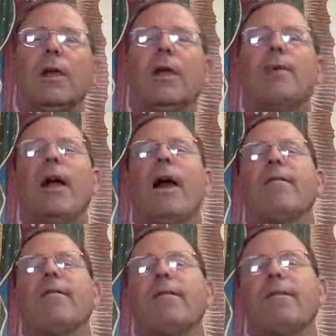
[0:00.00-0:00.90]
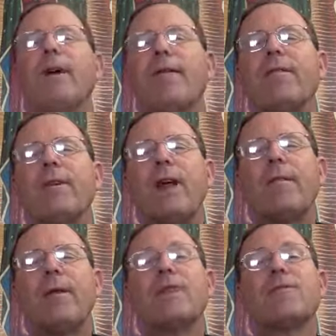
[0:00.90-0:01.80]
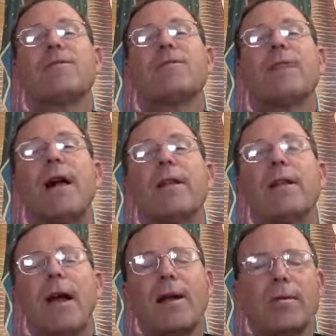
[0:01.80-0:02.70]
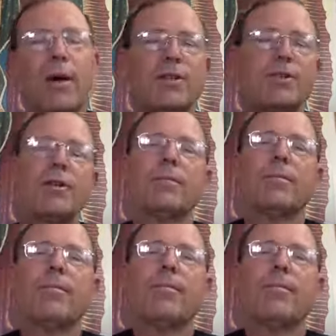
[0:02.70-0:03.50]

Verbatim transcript: Then we have five to ten minutes of silent adoration.